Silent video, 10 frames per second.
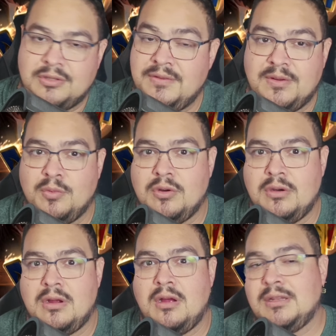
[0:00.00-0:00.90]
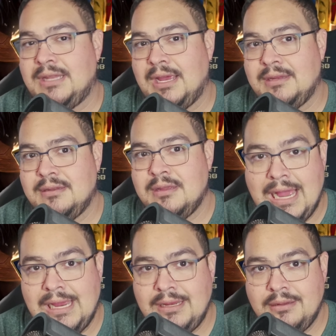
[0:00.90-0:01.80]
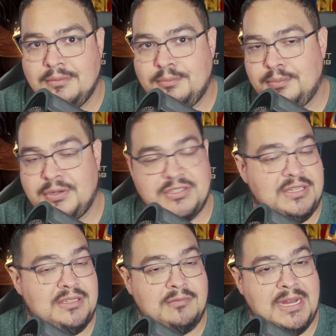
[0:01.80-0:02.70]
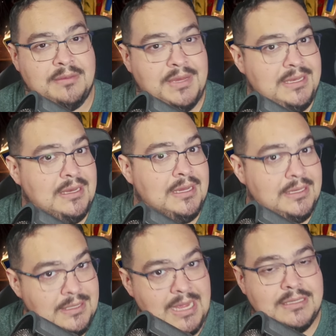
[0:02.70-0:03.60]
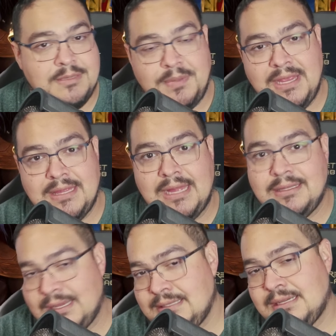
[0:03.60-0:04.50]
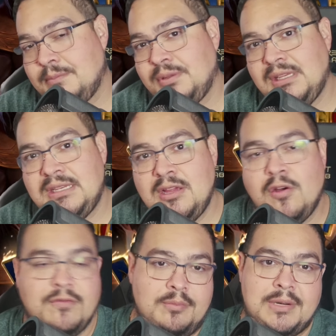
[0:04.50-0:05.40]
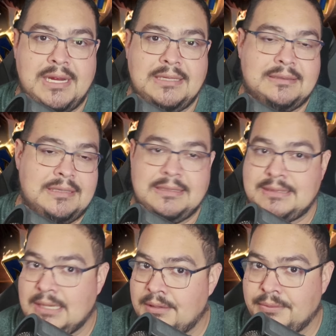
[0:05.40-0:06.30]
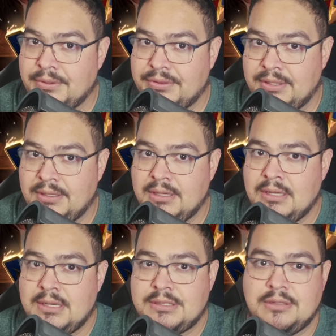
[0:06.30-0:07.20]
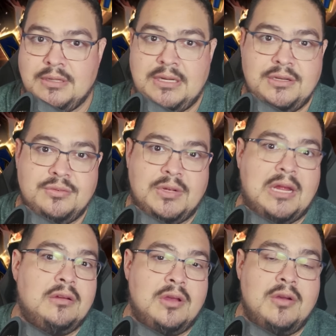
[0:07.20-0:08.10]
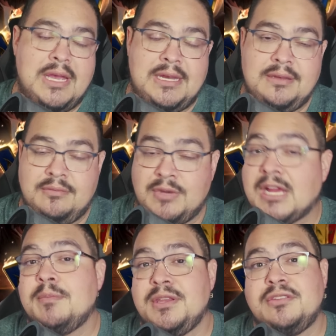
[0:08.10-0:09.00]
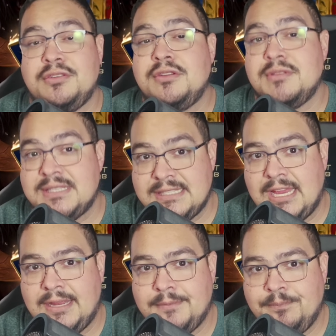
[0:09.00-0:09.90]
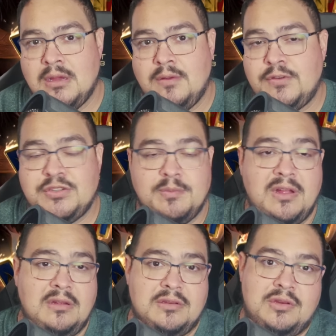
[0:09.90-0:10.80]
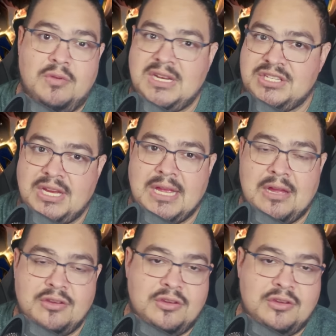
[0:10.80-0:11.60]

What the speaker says: or even more online. I personally recommend not to pay that. That is completely overpriced. It's not worth it. So here's what I'll go ahead and recommend to do instead. First of all, you want to check out